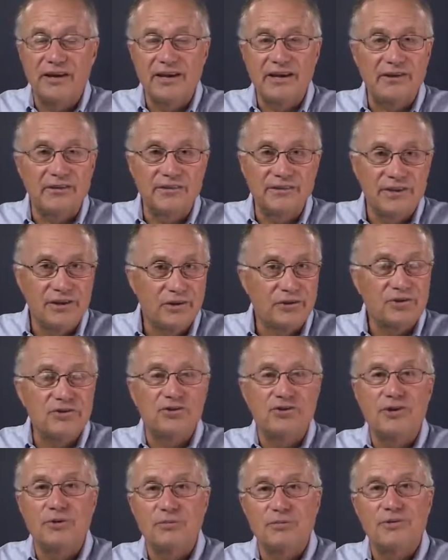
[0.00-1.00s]
in
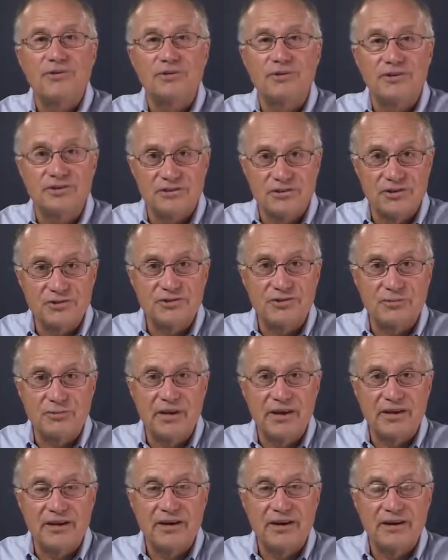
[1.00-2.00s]
leadership
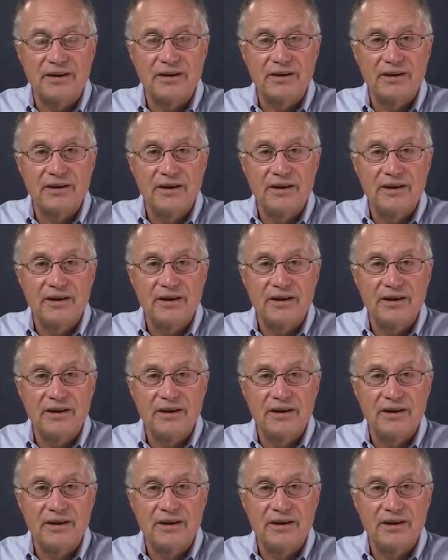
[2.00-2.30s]
decision-making.